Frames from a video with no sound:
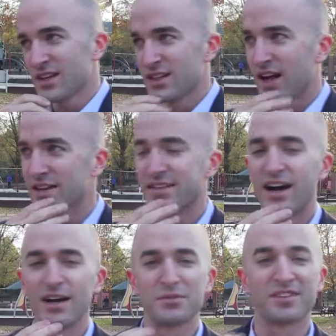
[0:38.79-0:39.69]
A lot of
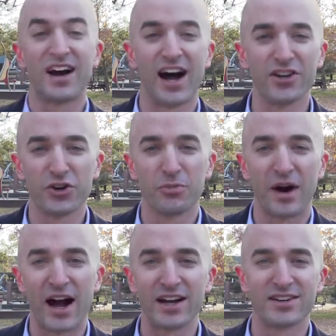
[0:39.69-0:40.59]
times condo
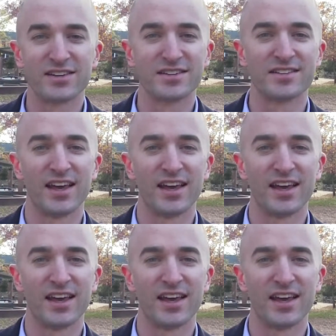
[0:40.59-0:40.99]
buyers